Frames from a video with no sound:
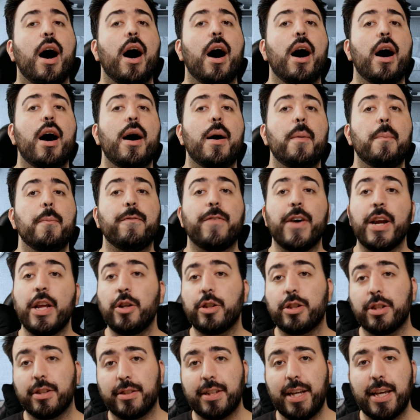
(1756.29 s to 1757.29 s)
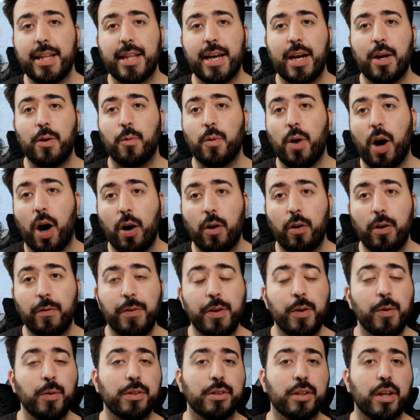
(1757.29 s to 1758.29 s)
Um, funny you should say that. Our
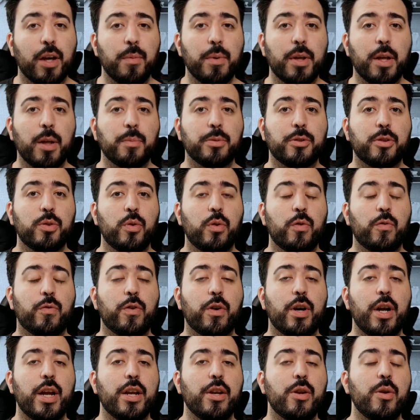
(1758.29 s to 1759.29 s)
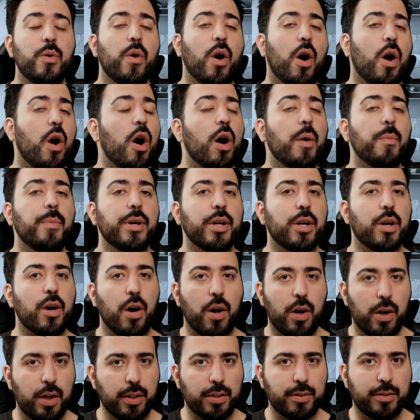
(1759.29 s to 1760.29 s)
review is coming up soon for a new Harman
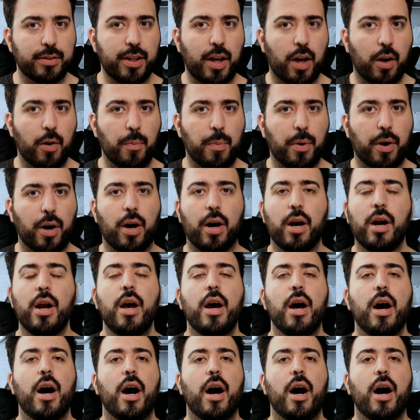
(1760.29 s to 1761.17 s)
Kardon soundbar.